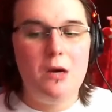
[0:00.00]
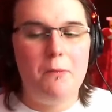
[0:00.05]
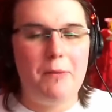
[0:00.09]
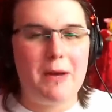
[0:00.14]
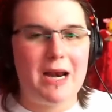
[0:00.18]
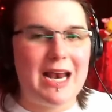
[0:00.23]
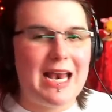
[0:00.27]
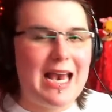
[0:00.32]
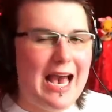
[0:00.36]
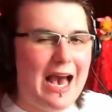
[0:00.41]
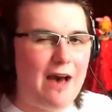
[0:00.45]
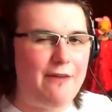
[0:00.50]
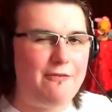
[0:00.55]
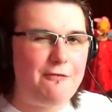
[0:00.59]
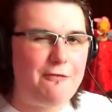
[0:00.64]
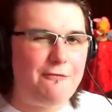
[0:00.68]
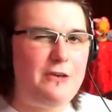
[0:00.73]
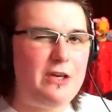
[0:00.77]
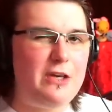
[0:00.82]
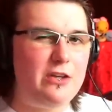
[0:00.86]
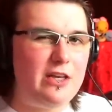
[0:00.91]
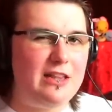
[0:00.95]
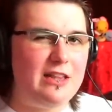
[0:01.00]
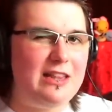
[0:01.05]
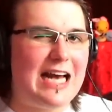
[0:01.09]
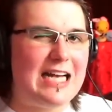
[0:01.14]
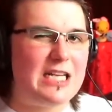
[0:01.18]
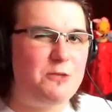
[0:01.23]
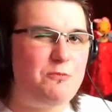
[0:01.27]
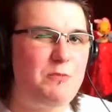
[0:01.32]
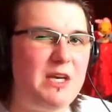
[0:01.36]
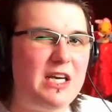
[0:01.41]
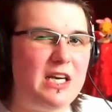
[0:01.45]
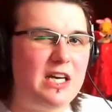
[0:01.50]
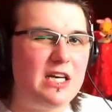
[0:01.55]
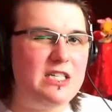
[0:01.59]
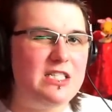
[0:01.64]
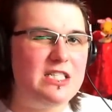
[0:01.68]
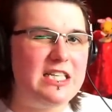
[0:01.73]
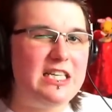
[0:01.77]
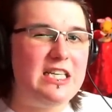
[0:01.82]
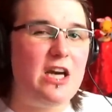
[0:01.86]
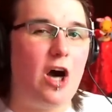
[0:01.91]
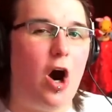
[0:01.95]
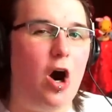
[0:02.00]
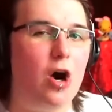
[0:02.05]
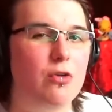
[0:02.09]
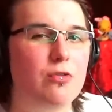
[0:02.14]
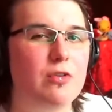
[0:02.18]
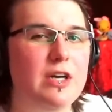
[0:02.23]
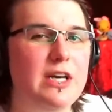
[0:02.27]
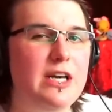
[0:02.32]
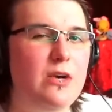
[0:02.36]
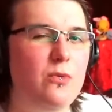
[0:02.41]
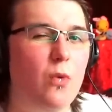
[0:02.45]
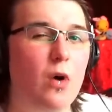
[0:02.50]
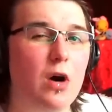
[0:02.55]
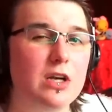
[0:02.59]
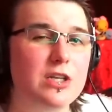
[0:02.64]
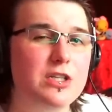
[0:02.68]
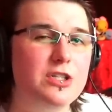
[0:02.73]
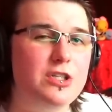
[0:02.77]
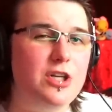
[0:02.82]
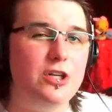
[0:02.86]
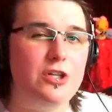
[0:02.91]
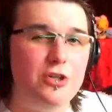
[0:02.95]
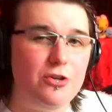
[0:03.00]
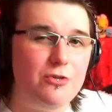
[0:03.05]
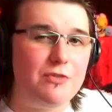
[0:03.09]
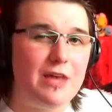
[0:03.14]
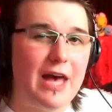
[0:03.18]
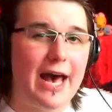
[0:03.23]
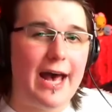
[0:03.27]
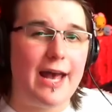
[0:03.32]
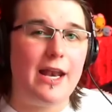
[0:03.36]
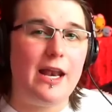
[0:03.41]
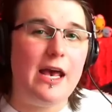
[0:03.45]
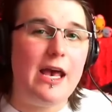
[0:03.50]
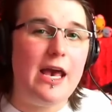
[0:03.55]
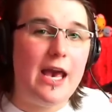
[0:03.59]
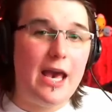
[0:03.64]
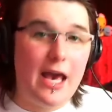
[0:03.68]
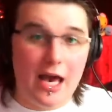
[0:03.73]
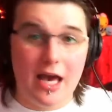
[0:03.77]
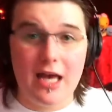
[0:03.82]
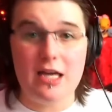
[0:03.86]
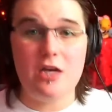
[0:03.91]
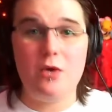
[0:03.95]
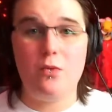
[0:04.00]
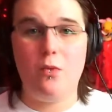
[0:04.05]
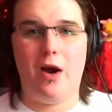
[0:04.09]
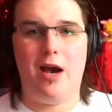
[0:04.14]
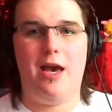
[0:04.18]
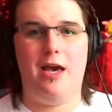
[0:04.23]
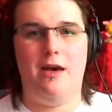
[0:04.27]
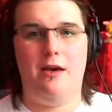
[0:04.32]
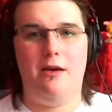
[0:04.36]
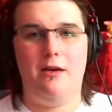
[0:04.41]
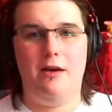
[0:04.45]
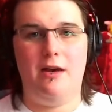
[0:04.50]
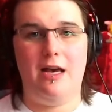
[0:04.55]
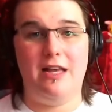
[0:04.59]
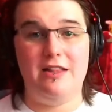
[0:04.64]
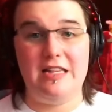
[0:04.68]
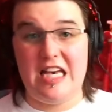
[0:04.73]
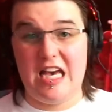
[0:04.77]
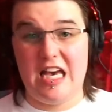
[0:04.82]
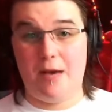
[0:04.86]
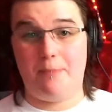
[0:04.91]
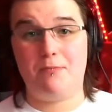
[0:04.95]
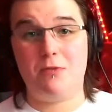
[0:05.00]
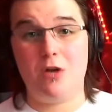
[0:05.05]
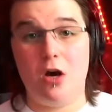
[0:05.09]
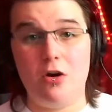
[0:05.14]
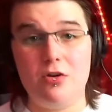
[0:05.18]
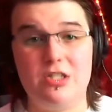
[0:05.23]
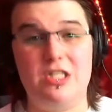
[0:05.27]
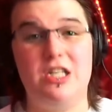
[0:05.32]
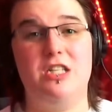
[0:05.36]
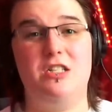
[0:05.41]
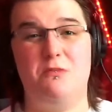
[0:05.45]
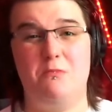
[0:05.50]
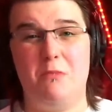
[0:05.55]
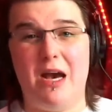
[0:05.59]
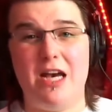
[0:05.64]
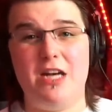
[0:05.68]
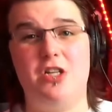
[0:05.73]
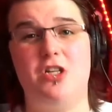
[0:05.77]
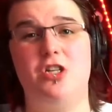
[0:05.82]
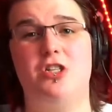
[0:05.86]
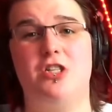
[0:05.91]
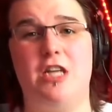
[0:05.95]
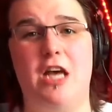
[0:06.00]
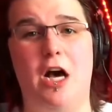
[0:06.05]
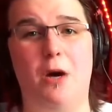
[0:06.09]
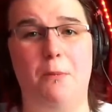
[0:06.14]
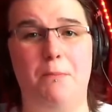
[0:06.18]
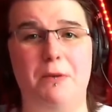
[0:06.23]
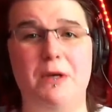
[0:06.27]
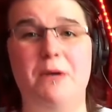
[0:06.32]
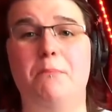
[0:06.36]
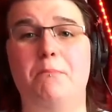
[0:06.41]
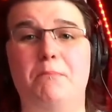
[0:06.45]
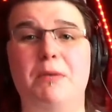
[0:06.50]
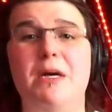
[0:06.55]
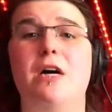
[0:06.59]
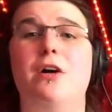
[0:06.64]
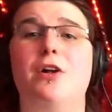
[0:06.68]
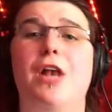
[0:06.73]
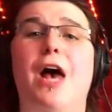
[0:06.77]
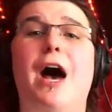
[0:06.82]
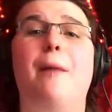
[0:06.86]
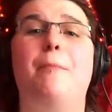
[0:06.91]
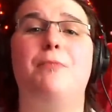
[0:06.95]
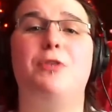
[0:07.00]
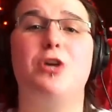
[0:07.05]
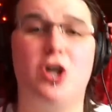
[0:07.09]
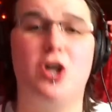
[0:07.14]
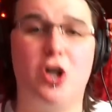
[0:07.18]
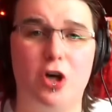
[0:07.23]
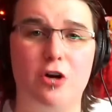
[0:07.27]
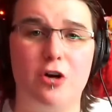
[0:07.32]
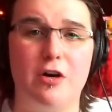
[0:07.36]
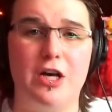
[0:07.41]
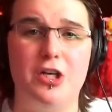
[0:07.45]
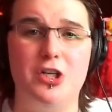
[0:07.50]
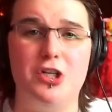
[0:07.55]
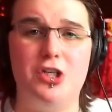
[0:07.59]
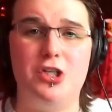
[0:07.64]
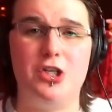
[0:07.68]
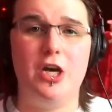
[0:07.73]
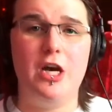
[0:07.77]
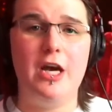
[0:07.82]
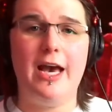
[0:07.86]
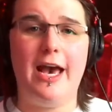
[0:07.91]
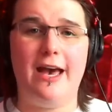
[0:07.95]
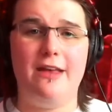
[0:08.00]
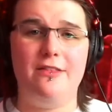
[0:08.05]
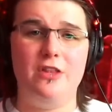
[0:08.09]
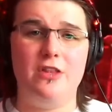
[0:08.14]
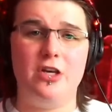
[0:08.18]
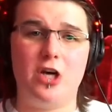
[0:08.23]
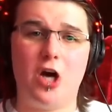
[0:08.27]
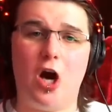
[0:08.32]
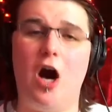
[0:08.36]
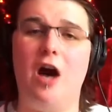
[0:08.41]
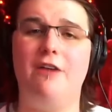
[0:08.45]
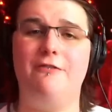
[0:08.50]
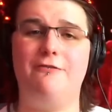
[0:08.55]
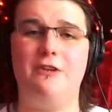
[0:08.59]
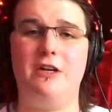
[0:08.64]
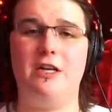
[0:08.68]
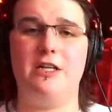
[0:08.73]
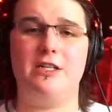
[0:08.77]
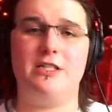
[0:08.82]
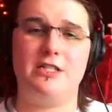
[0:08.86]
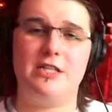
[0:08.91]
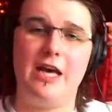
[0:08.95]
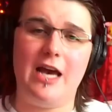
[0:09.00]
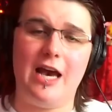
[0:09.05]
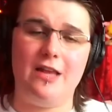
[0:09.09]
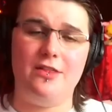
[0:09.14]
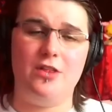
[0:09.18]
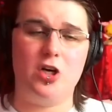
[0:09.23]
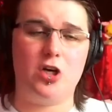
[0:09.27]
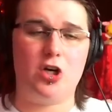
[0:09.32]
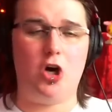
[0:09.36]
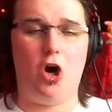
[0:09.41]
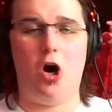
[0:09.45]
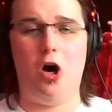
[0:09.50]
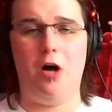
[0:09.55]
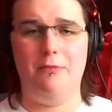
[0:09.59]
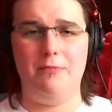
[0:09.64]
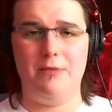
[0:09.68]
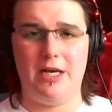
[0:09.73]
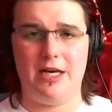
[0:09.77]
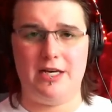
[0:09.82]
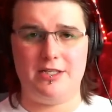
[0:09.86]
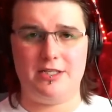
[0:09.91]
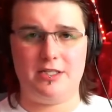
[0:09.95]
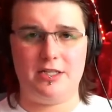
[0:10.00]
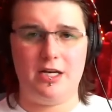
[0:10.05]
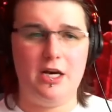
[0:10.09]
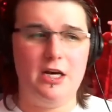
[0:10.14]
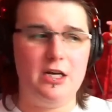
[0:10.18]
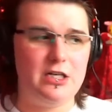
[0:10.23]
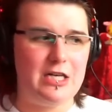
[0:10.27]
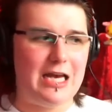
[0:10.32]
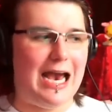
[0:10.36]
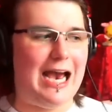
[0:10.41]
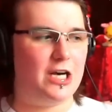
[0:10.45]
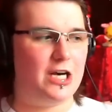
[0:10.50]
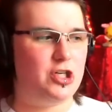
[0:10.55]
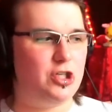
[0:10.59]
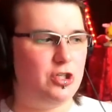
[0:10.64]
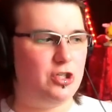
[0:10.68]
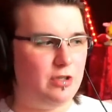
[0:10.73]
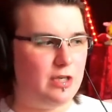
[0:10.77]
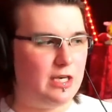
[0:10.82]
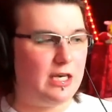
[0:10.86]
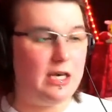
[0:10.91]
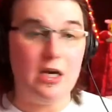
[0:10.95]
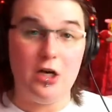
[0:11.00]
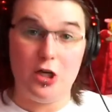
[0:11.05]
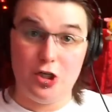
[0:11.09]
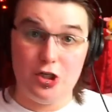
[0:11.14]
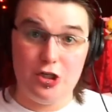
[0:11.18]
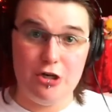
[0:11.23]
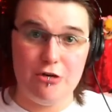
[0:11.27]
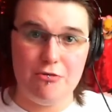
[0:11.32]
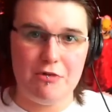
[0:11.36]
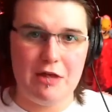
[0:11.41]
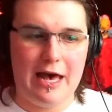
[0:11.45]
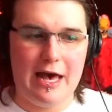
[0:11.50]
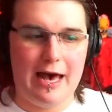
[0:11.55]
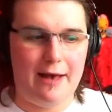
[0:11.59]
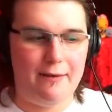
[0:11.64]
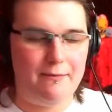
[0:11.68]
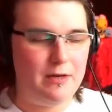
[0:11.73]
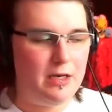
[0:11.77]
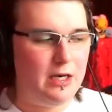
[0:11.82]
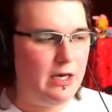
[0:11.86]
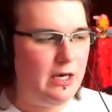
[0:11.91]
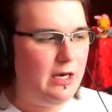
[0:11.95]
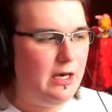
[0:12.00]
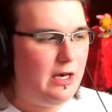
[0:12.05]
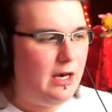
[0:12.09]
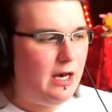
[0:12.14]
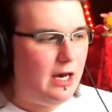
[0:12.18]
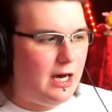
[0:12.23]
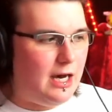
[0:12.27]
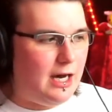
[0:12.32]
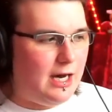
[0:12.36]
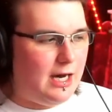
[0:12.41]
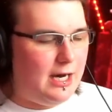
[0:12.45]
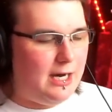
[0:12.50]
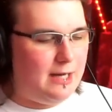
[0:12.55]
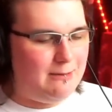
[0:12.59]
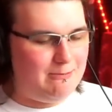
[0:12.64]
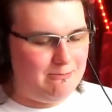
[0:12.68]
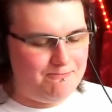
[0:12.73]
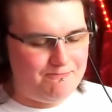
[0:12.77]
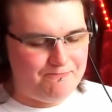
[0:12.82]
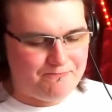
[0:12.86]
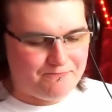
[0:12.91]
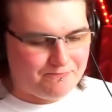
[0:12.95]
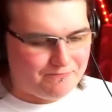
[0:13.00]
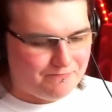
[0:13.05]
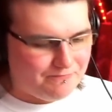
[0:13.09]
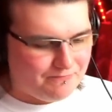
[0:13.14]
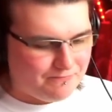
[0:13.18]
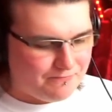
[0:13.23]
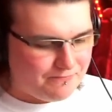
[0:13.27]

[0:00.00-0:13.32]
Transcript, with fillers: But I have a feeling that's because he already wants to do that anyway. And the hypnosis might just help him build up the courage and the confidence and the calmness to actually do that. Um,